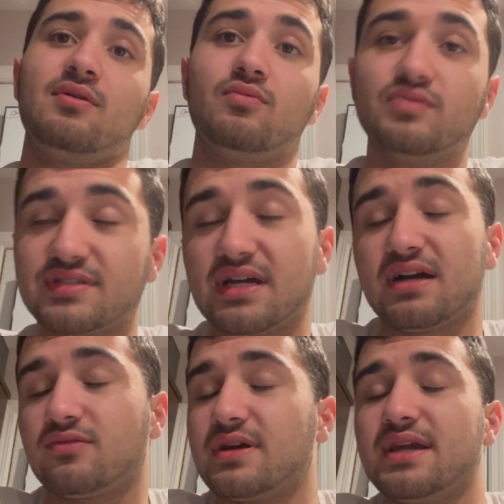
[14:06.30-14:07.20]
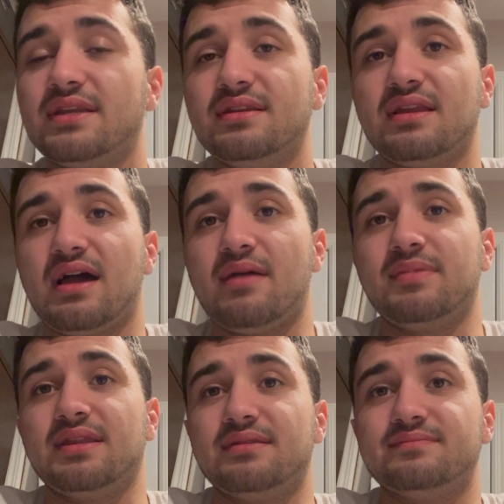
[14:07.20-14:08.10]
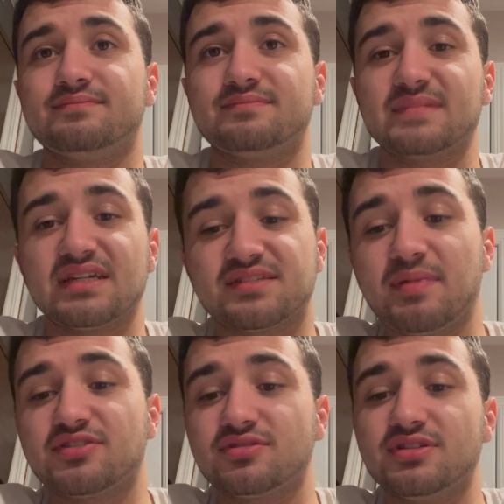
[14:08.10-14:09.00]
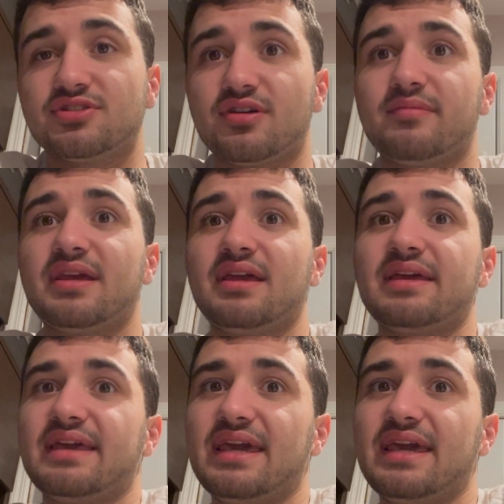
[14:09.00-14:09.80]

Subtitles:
was not great. I mean, especially in Germany.